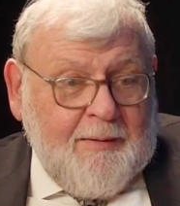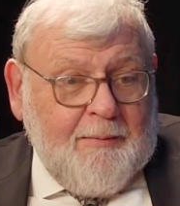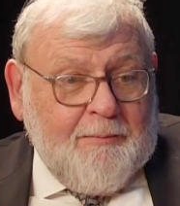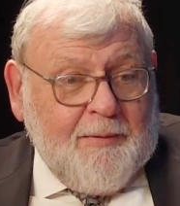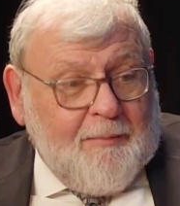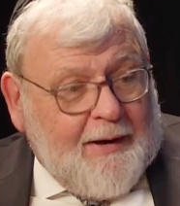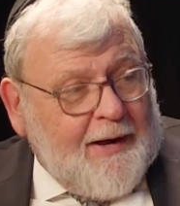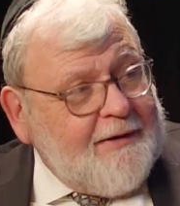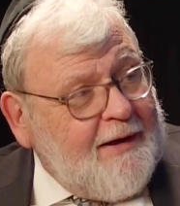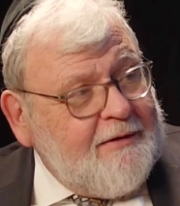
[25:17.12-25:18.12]
But my
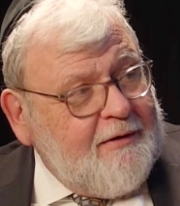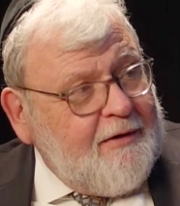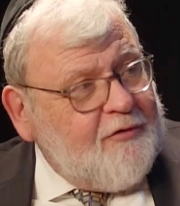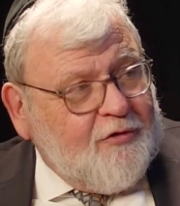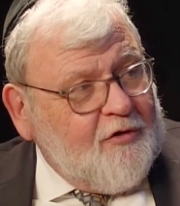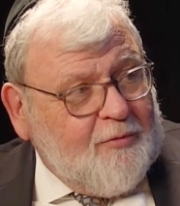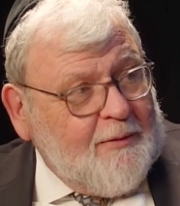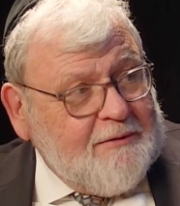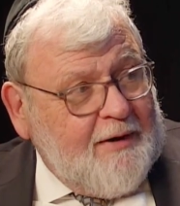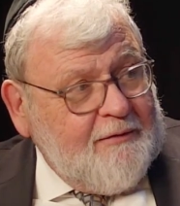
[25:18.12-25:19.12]
identity is just
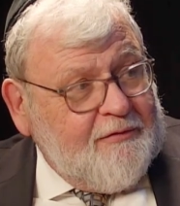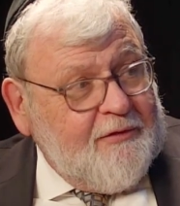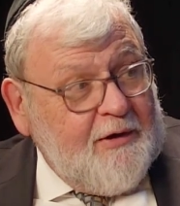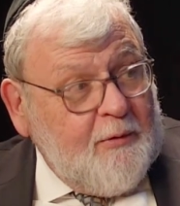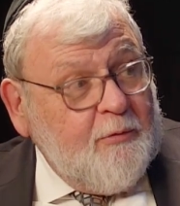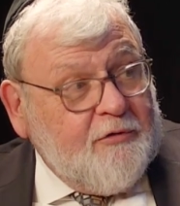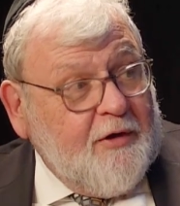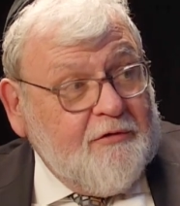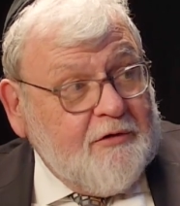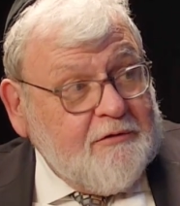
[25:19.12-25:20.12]
one life. He who
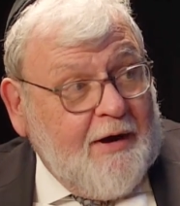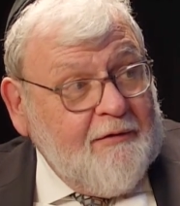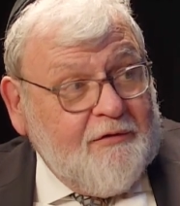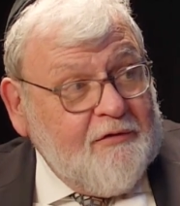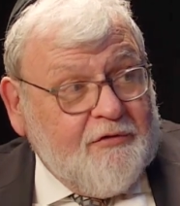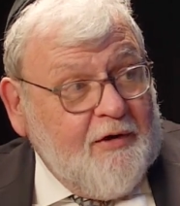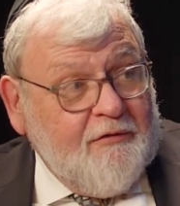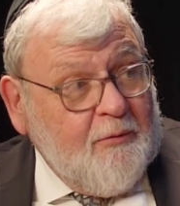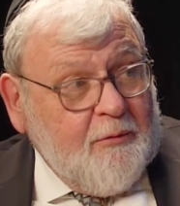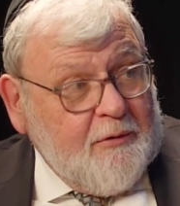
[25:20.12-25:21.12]
saves a life, you'd save
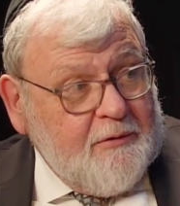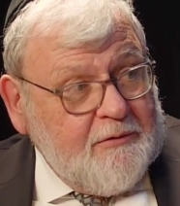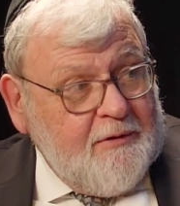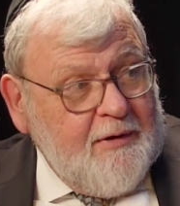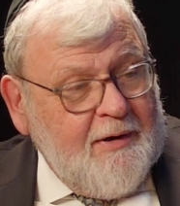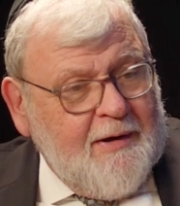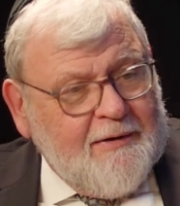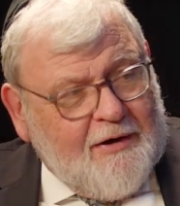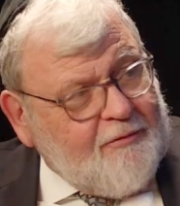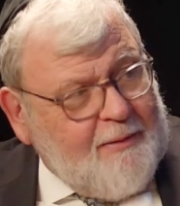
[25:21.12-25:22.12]
the world.
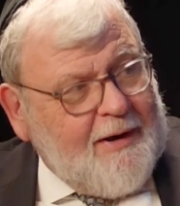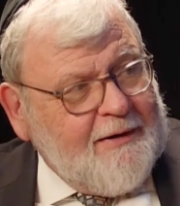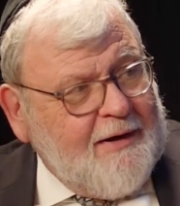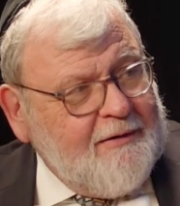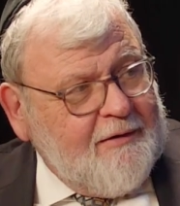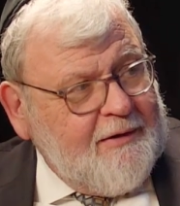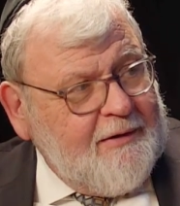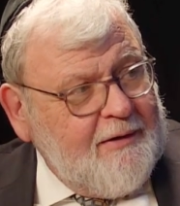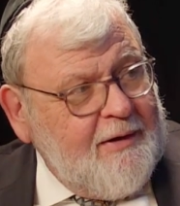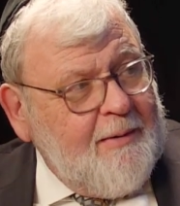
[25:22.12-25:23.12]
That's my
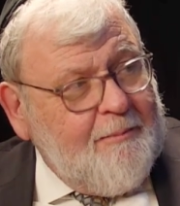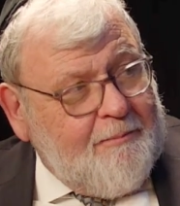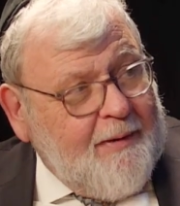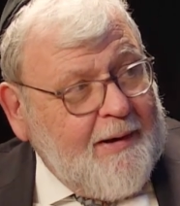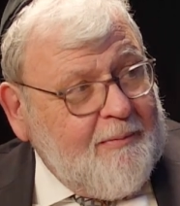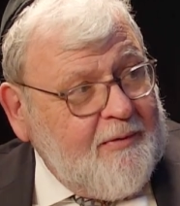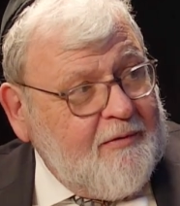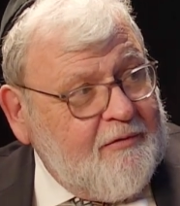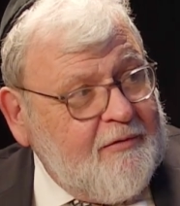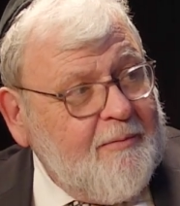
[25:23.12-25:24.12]
identity.
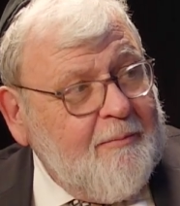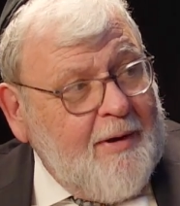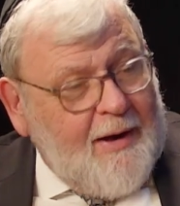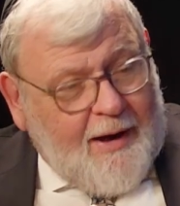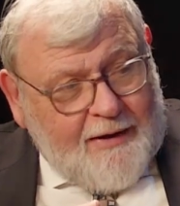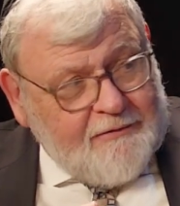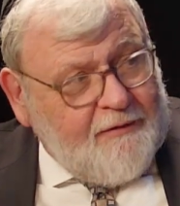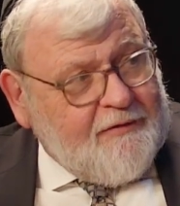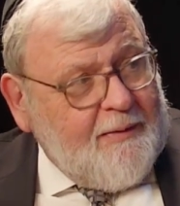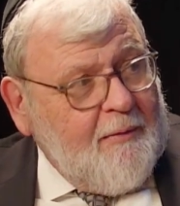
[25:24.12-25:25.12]
Babies. I
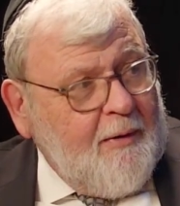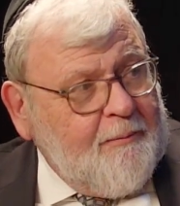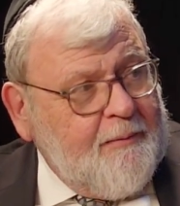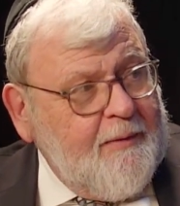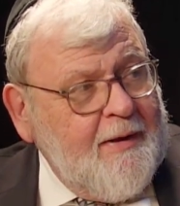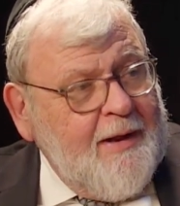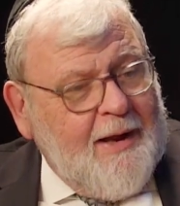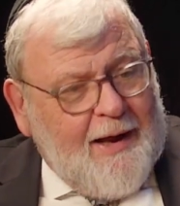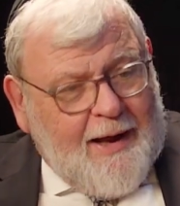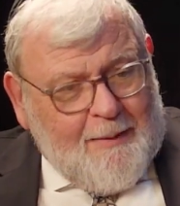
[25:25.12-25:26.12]
lift them up.
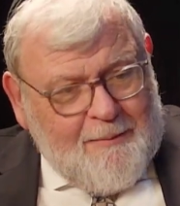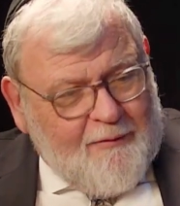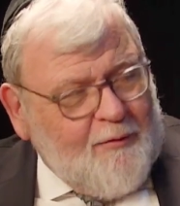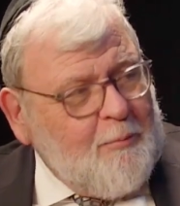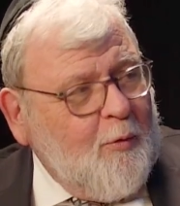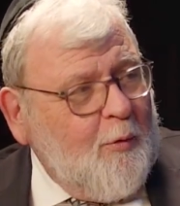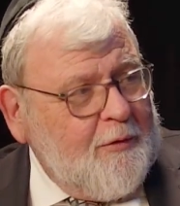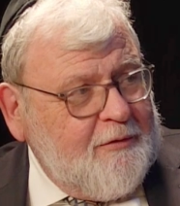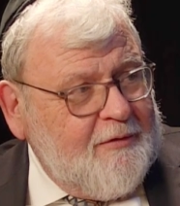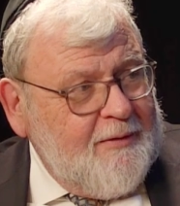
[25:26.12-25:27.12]
I'm never
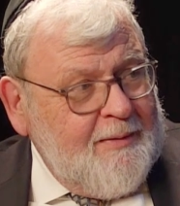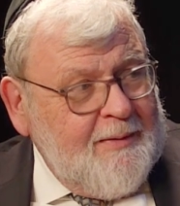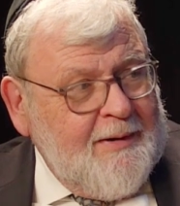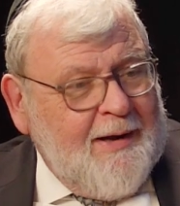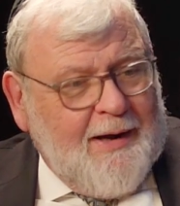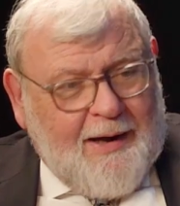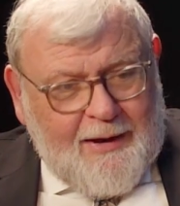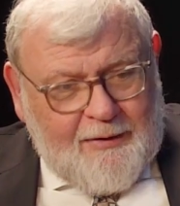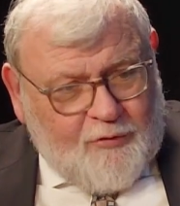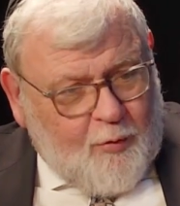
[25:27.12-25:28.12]
bored. I
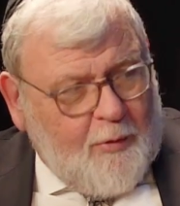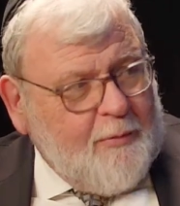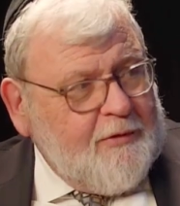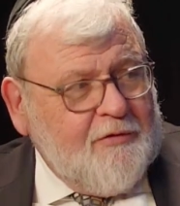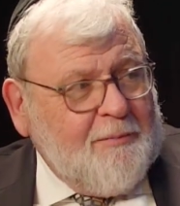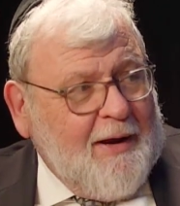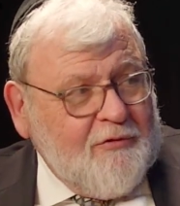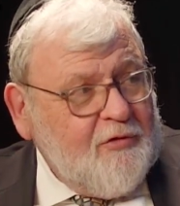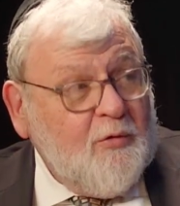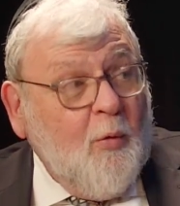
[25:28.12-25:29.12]
could talk with this
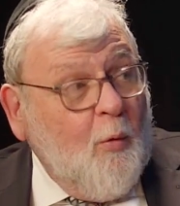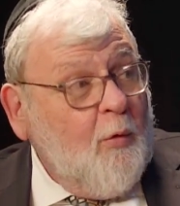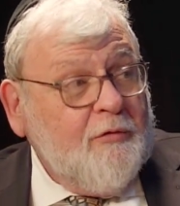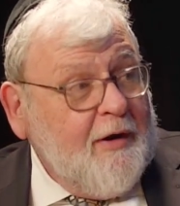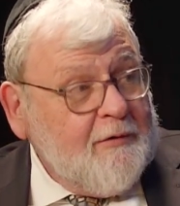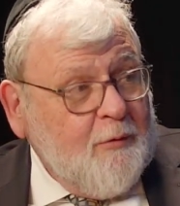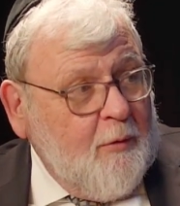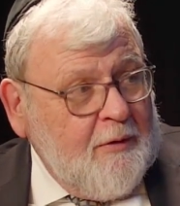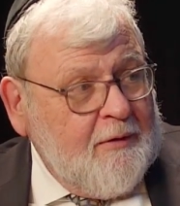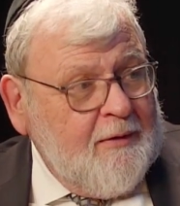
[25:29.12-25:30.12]
passion all day long.